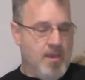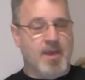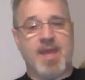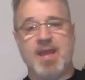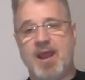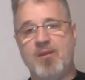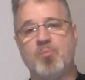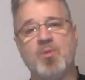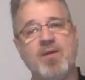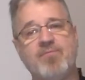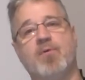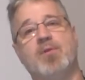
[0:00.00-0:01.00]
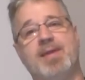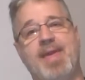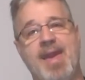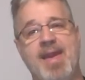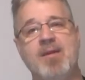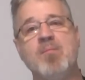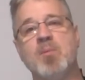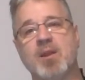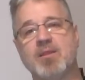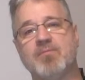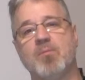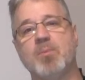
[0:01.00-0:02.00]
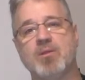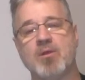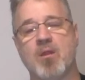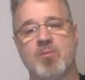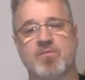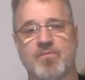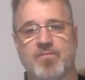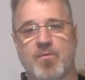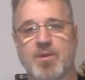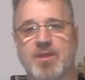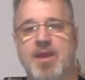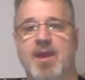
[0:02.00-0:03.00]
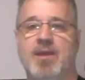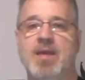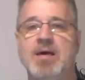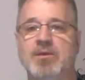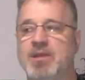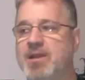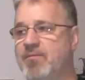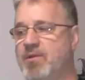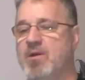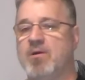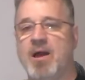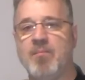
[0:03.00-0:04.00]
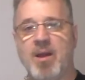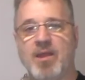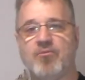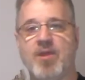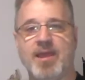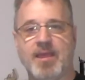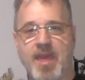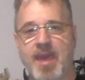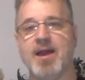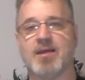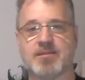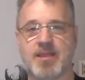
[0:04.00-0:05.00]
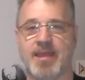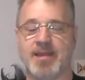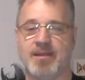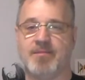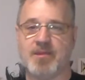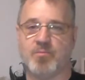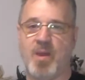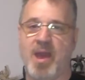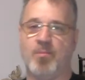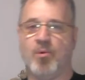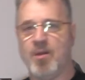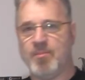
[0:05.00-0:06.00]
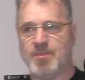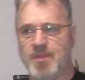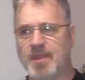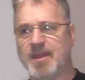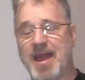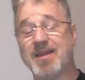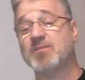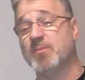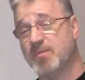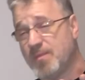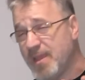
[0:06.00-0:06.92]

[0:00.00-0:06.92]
Again, I don't play 40K, but I love to build armies for 40K. Hell, you never know. I might drag a Chaos Knight into this bad boy. I've actually been